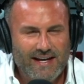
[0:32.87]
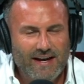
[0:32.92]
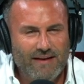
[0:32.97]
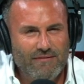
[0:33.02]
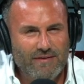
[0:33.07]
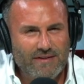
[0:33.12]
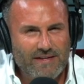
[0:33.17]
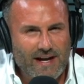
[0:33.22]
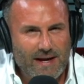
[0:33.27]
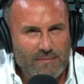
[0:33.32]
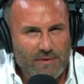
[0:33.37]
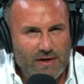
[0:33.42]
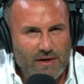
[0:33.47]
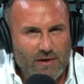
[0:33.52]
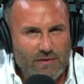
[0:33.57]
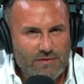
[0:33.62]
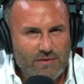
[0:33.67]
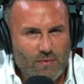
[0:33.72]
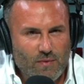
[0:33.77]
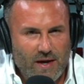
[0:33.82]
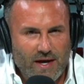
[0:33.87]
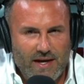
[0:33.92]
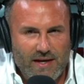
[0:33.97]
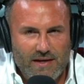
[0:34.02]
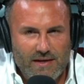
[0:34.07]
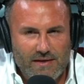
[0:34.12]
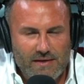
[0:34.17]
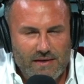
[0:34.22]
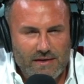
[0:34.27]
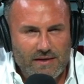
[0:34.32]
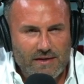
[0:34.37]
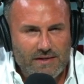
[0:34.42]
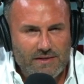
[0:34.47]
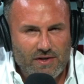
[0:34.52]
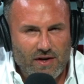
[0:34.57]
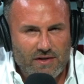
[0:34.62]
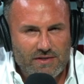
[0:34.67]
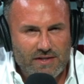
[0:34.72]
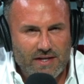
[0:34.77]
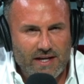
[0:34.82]
every time he goes away, he
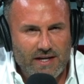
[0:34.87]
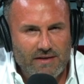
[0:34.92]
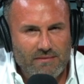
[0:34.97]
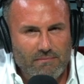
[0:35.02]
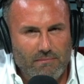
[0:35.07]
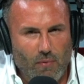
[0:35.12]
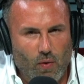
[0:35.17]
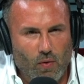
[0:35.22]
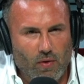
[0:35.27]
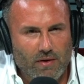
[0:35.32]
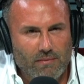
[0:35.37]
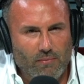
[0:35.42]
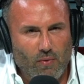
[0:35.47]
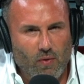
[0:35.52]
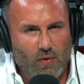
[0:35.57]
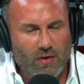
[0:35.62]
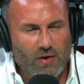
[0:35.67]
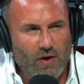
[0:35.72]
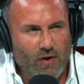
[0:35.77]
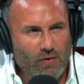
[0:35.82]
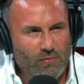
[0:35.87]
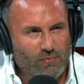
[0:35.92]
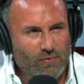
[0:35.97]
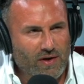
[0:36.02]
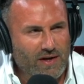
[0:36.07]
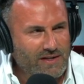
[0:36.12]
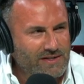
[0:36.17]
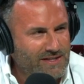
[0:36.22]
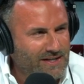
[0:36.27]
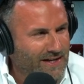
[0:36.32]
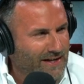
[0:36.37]
starts hitting more and more home runs.